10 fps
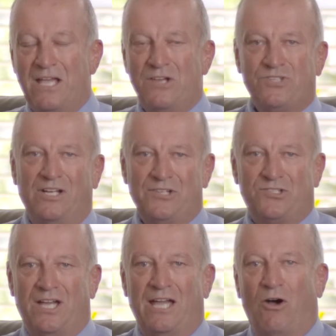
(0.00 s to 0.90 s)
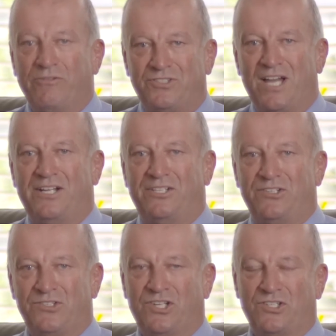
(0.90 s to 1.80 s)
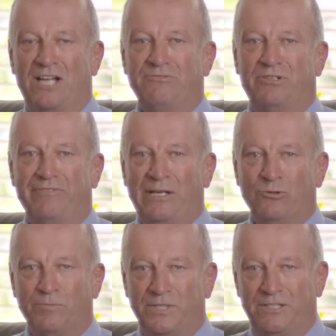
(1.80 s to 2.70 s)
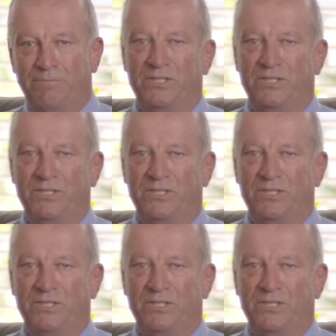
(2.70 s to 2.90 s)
So let's say I've started at $600 a vendor bid,